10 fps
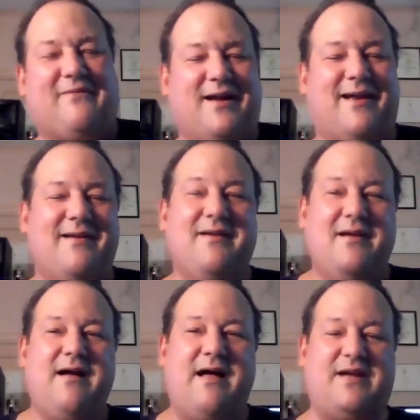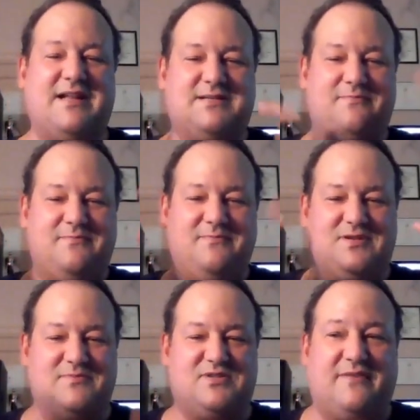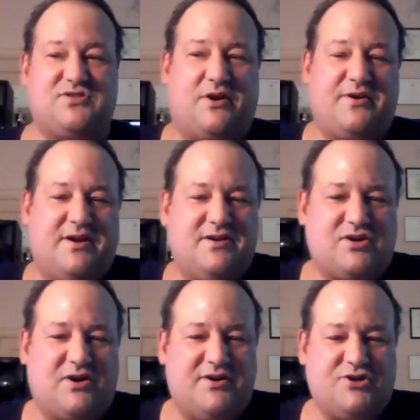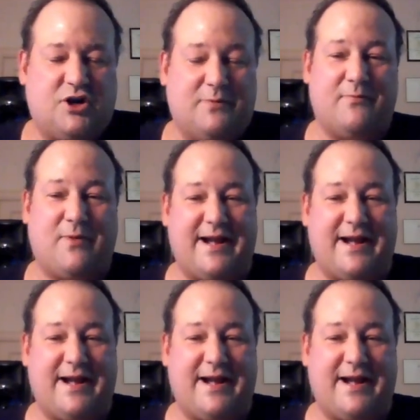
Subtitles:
But I've got some stuff starting to churn.